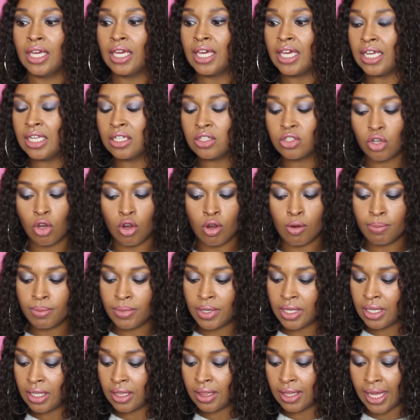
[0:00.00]
He told
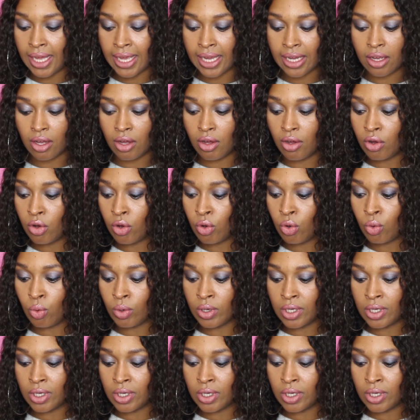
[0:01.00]
me like, oh,